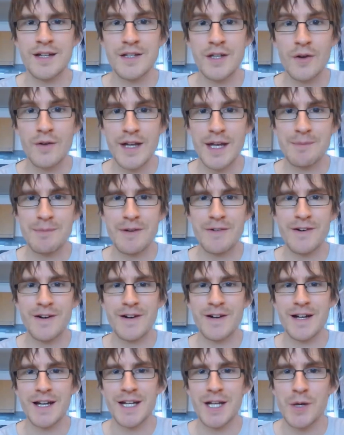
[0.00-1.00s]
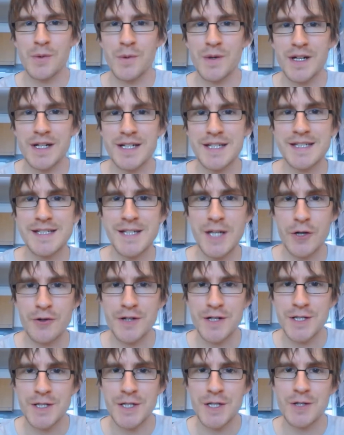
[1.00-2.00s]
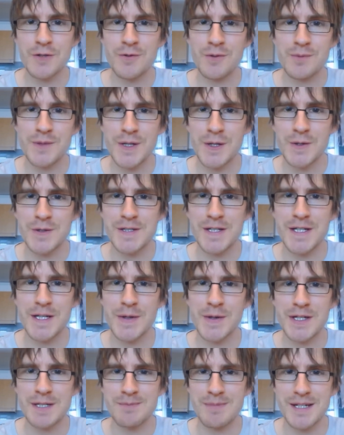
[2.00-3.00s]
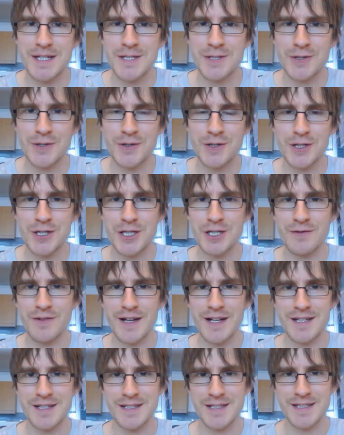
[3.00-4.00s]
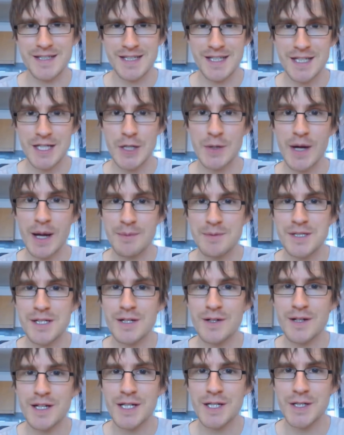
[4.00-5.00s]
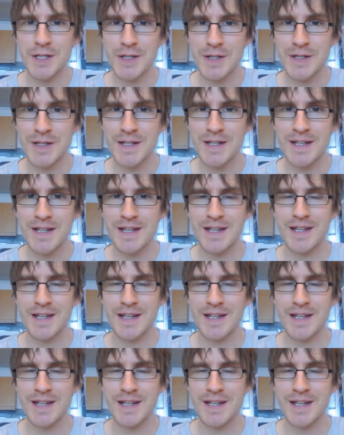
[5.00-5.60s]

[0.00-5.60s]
Don't get me wrong, I don't want to discourage you from using USB storage devices. You absolutely should.